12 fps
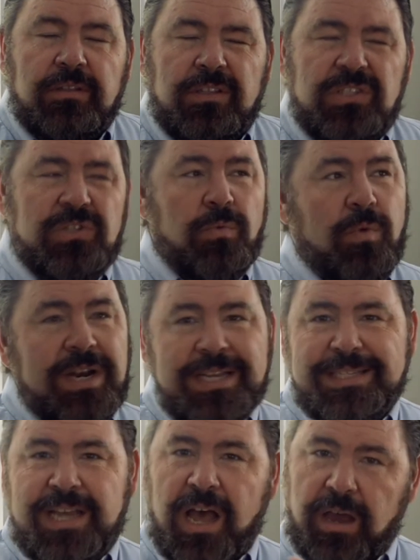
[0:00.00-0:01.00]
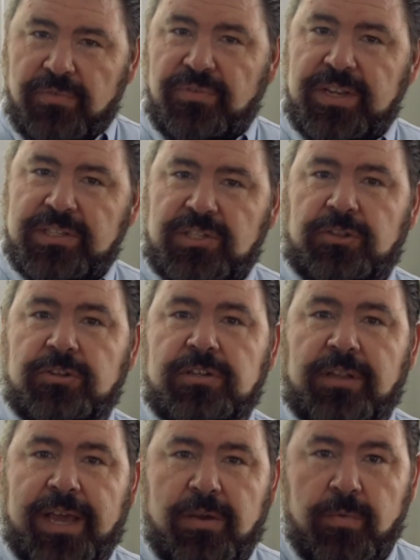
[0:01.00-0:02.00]
So what does confidence look
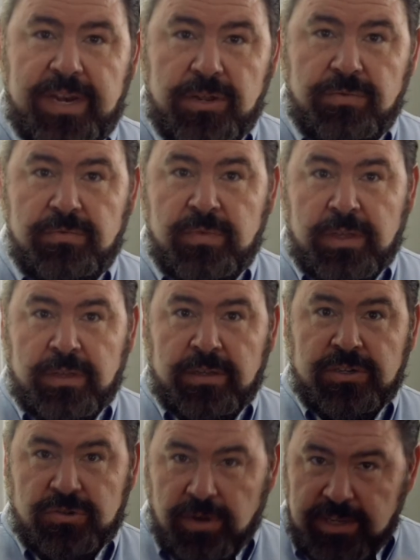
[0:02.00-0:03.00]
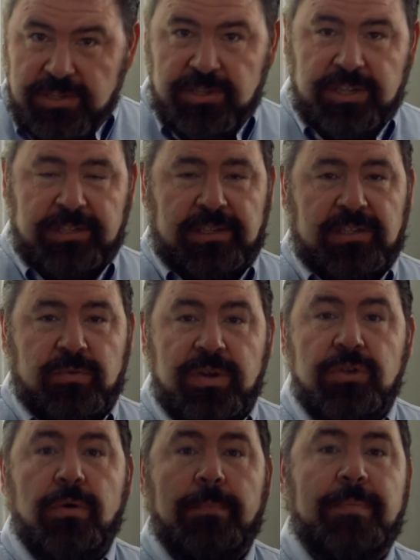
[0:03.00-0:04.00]
like when you trust Jesus, when
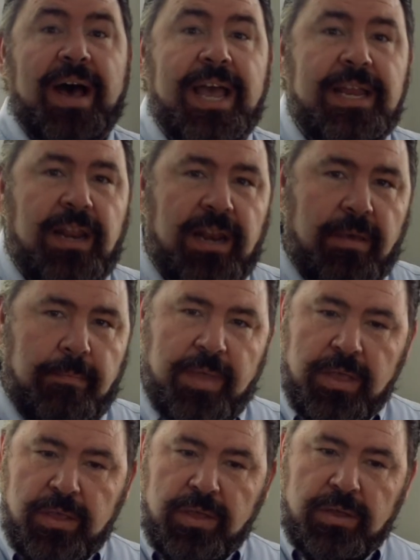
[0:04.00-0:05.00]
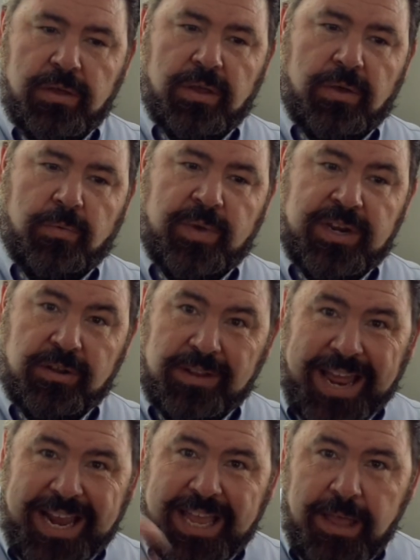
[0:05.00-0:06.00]
you abide in him, when you're
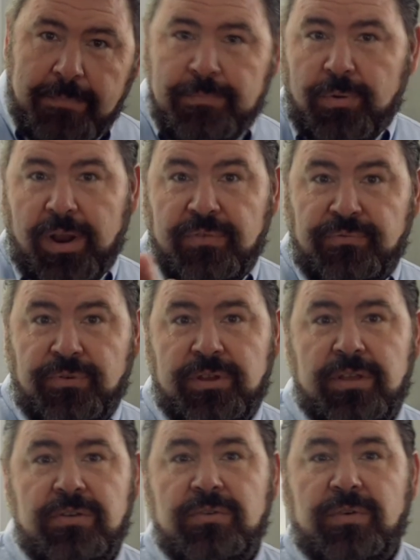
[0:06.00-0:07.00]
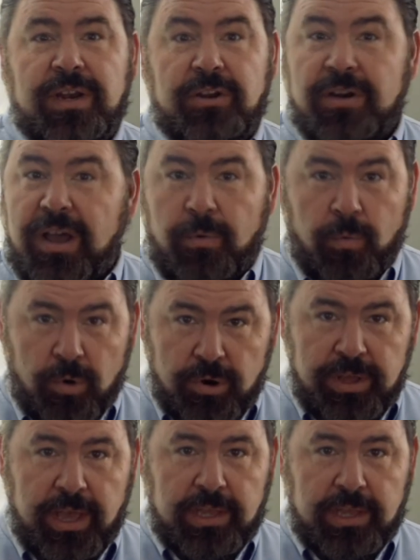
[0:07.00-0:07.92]
letting him pray for you and you're not worrying